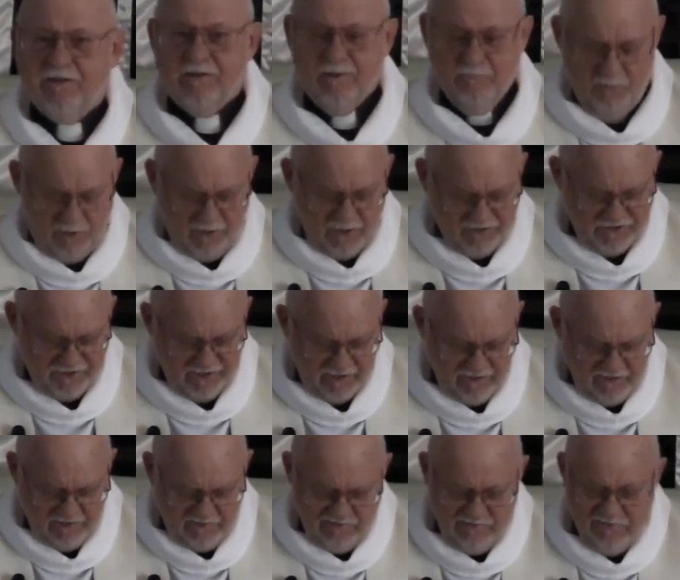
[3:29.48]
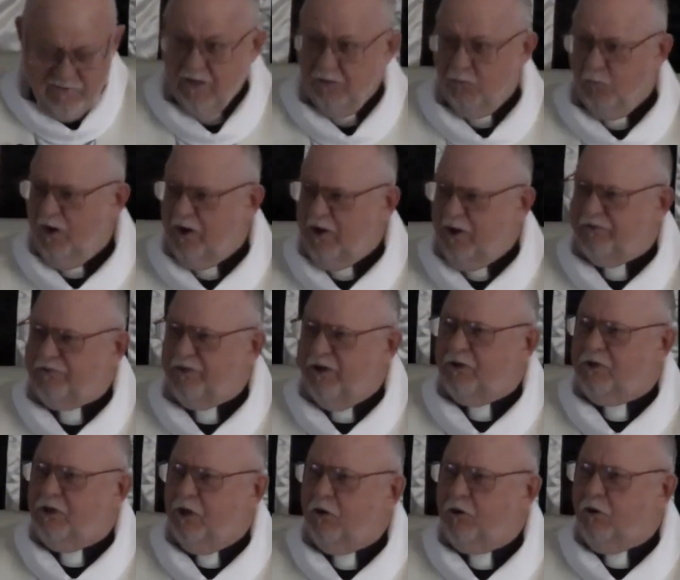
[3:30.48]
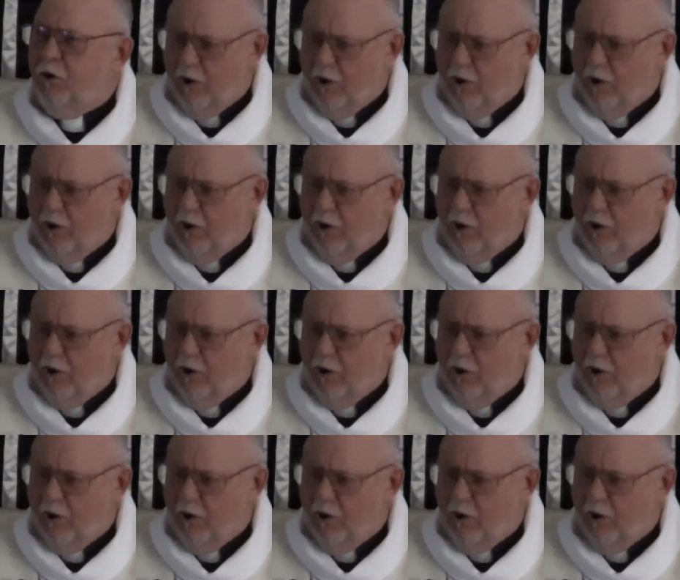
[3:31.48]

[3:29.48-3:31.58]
the boss said, "And where do you think you're